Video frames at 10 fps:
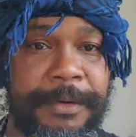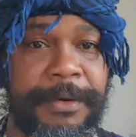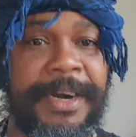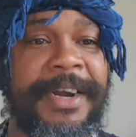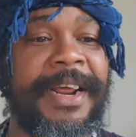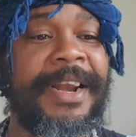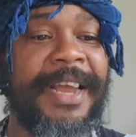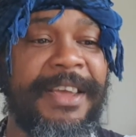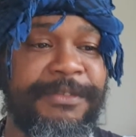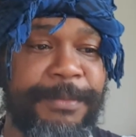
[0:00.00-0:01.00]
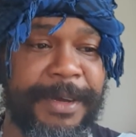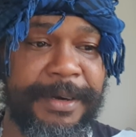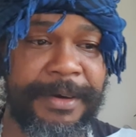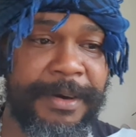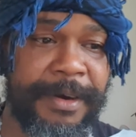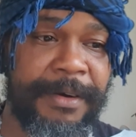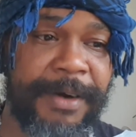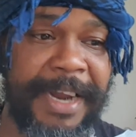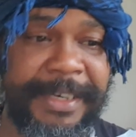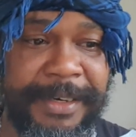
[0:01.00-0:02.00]
rather than life, man.
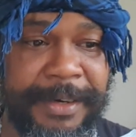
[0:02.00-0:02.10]
Right?